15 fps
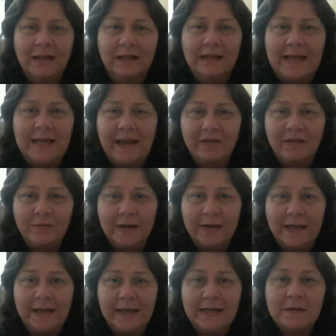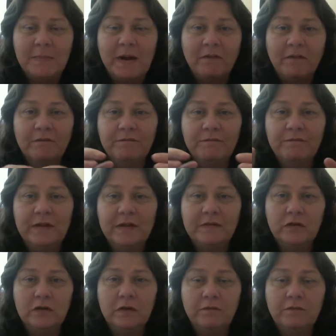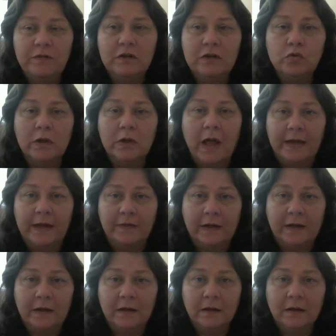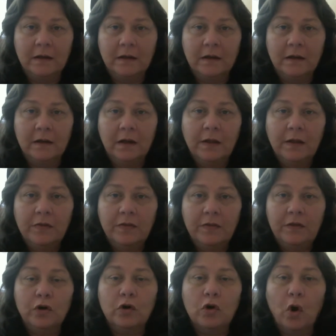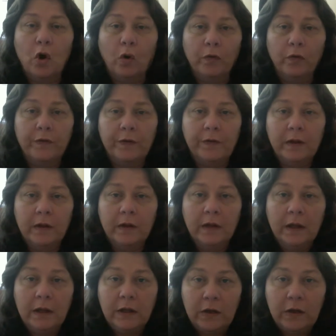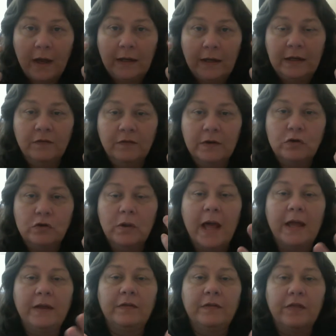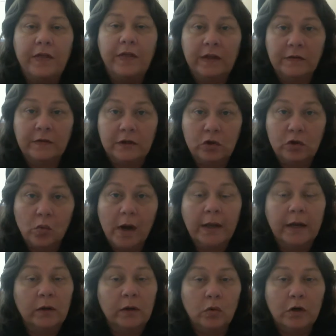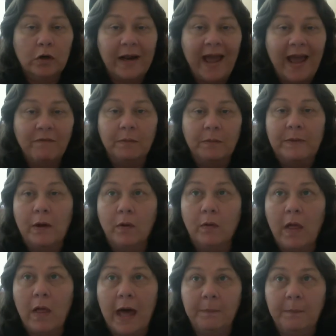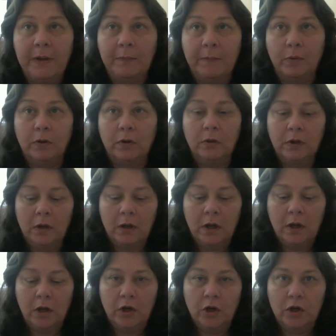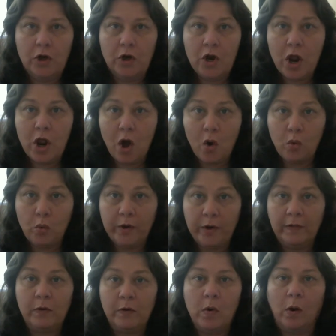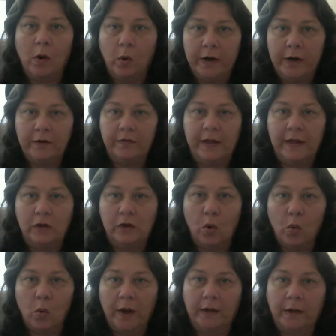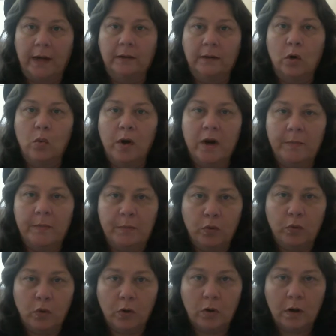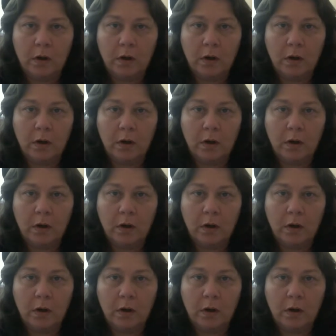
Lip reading: Day 3 is about visualizing your goals. You need to visualize the things that you want in order to have them. Now, a lot of people know really well what it is they don't want. I don't want to be poor.